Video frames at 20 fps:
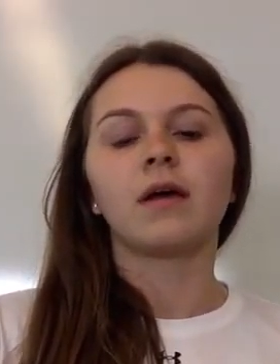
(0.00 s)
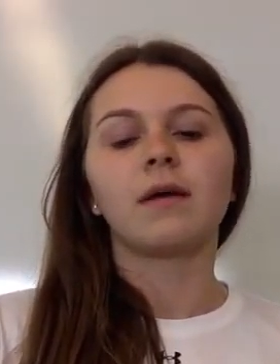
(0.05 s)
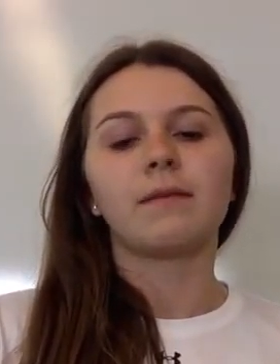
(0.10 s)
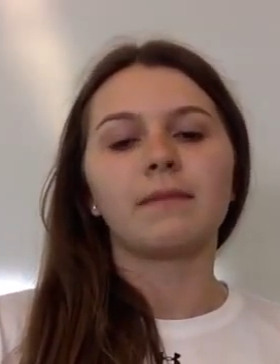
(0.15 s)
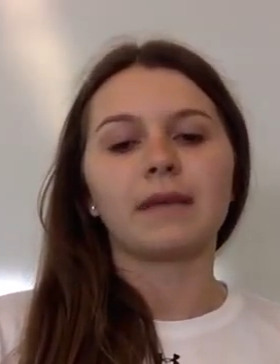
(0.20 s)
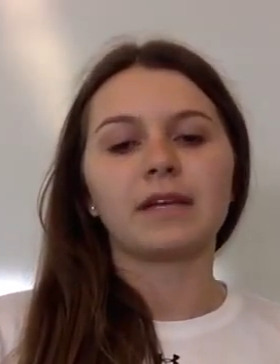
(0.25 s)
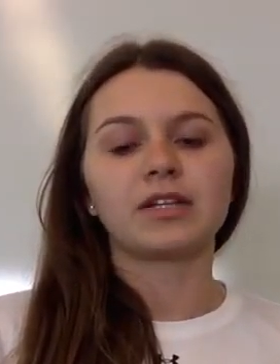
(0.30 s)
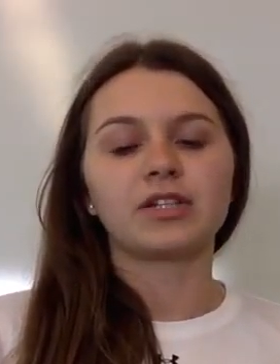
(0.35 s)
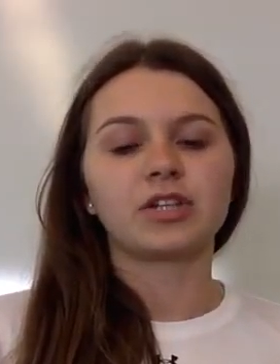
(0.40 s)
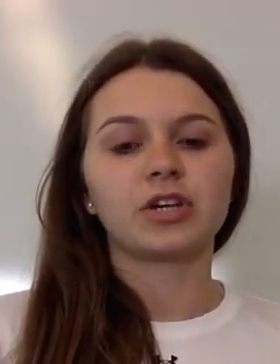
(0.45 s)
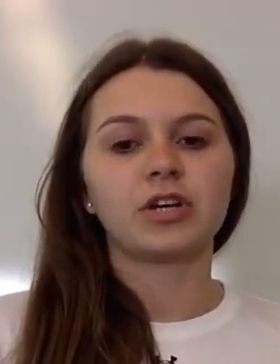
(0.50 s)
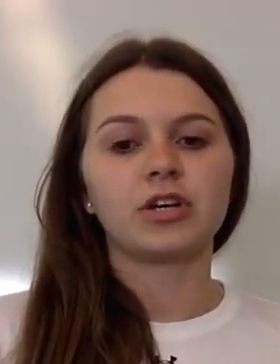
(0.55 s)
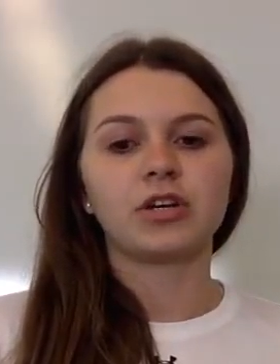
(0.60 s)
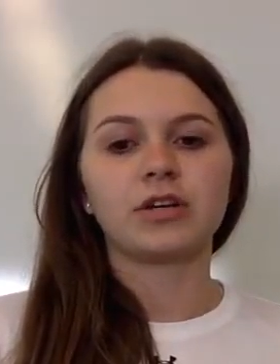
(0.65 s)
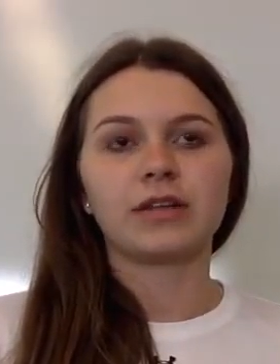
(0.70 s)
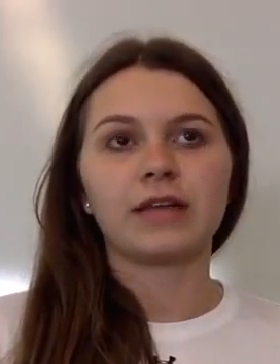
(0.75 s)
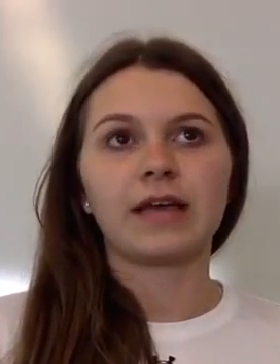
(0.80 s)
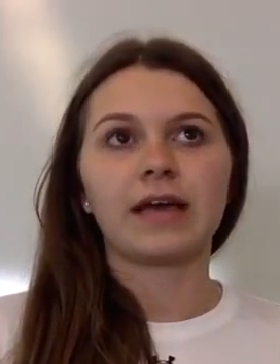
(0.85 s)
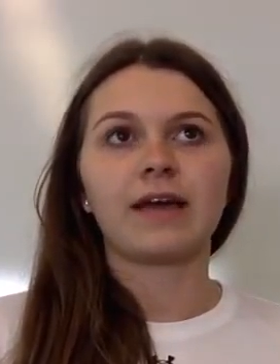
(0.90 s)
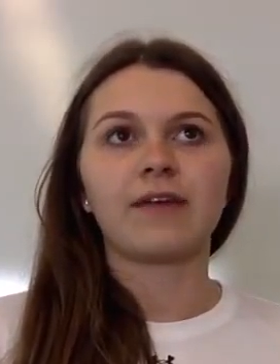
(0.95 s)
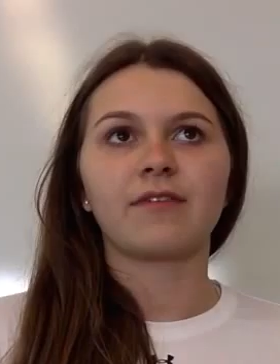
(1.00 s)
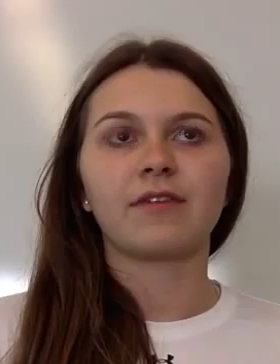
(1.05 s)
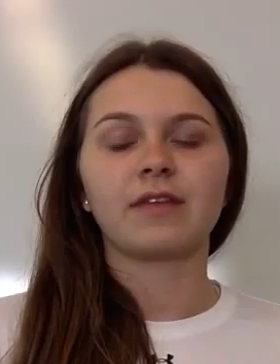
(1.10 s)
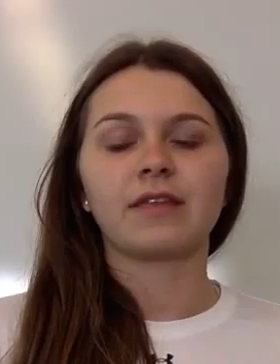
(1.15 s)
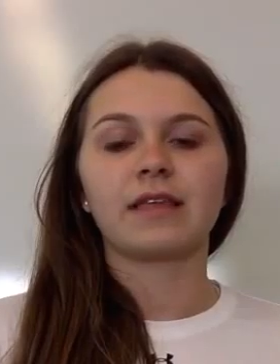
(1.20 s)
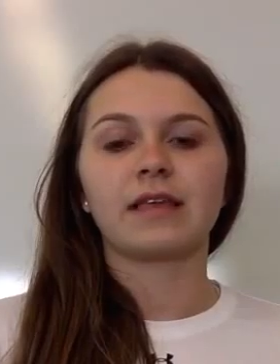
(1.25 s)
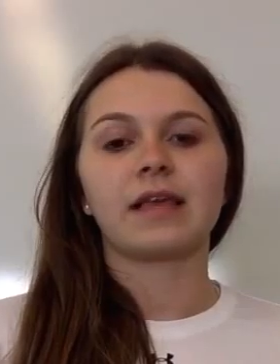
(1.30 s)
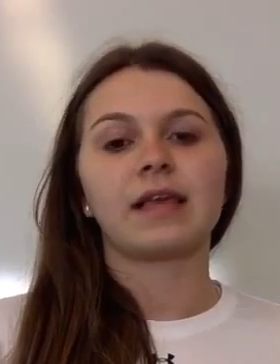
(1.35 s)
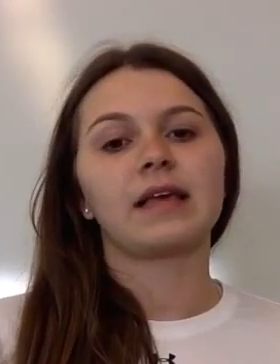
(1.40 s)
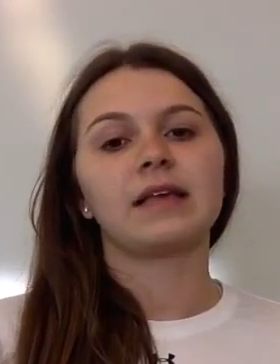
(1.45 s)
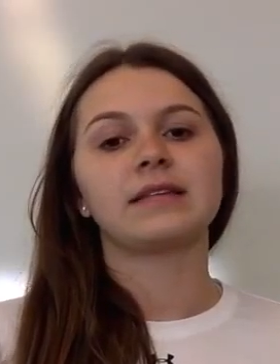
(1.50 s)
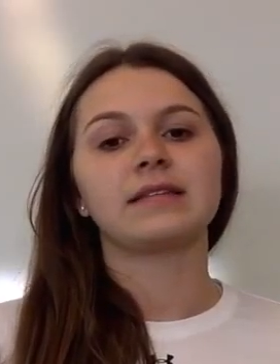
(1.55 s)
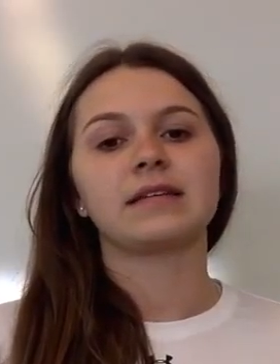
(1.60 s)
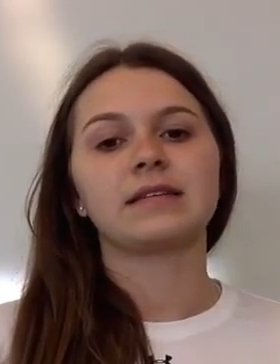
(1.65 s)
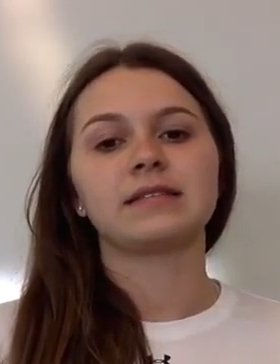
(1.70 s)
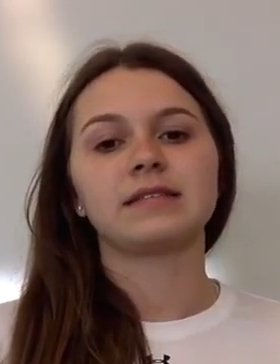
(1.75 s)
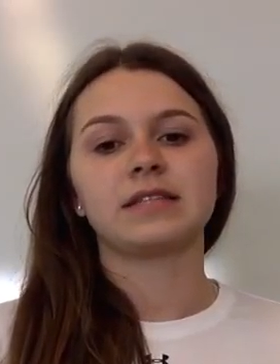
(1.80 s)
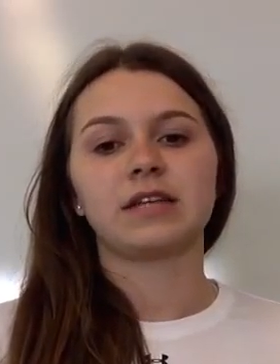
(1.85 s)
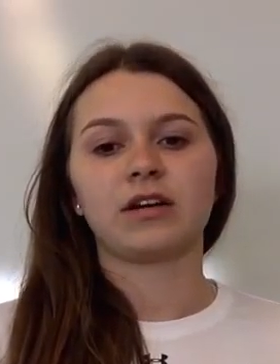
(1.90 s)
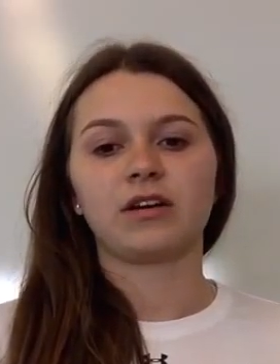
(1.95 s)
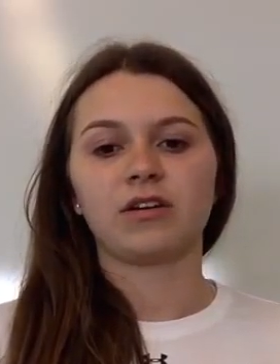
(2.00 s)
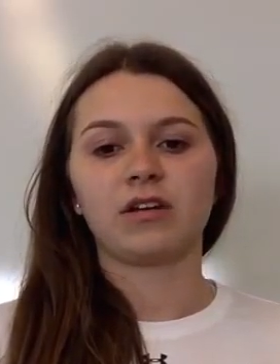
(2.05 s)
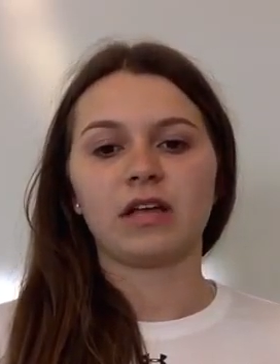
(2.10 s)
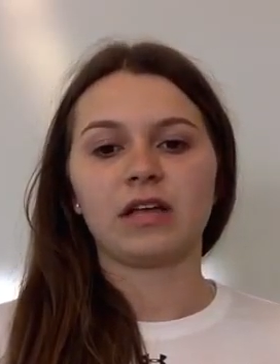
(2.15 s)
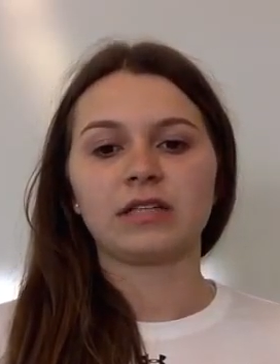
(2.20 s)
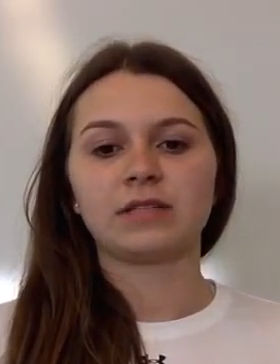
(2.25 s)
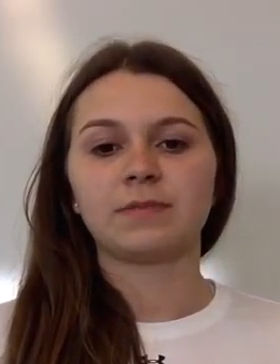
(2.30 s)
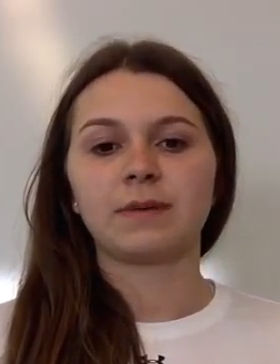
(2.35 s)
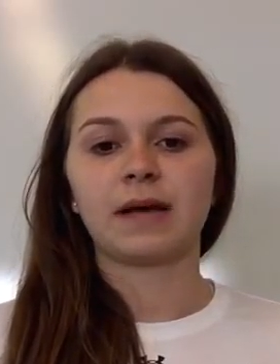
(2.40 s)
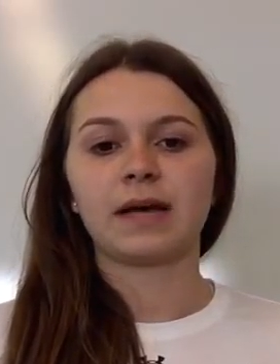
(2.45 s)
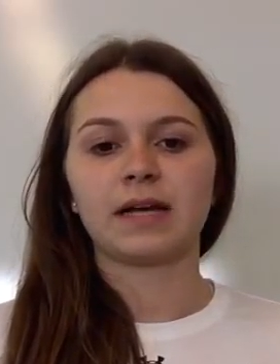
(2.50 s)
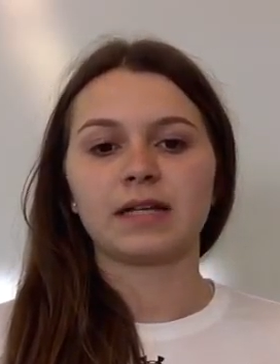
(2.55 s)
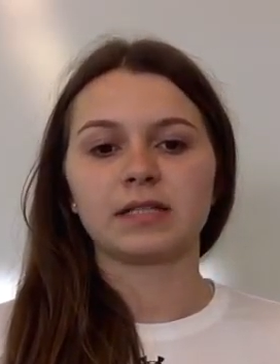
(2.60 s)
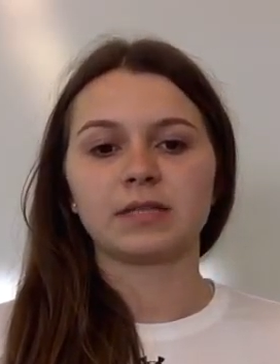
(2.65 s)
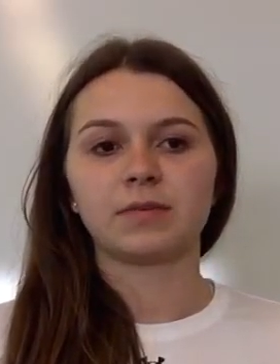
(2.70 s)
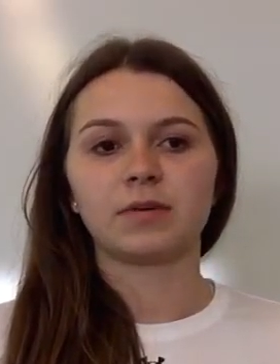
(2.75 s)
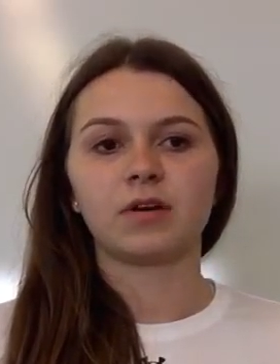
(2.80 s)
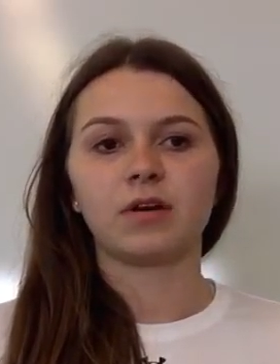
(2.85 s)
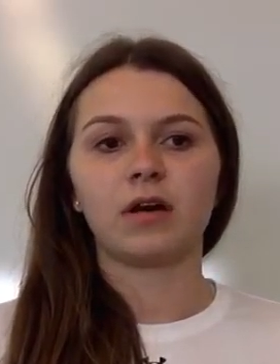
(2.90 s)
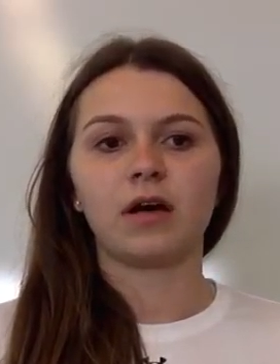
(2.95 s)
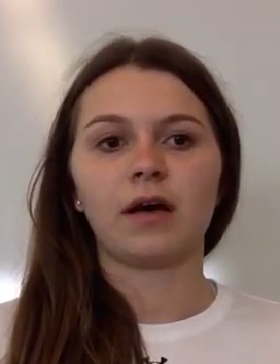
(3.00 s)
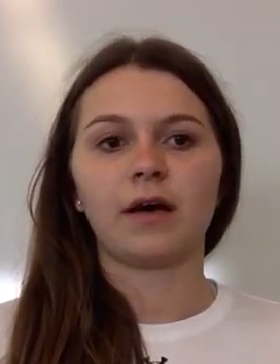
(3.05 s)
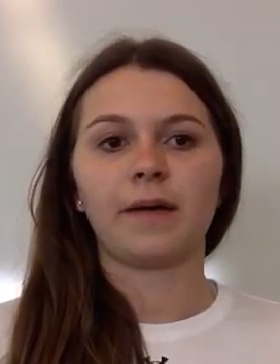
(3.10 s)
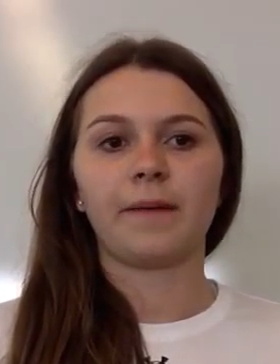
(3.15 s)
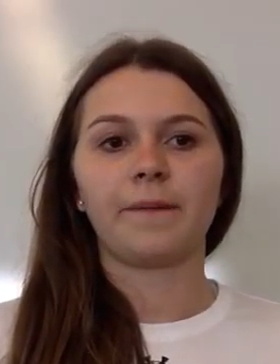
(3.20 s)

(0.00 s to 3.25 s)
Make sure that everything is as sterile as possible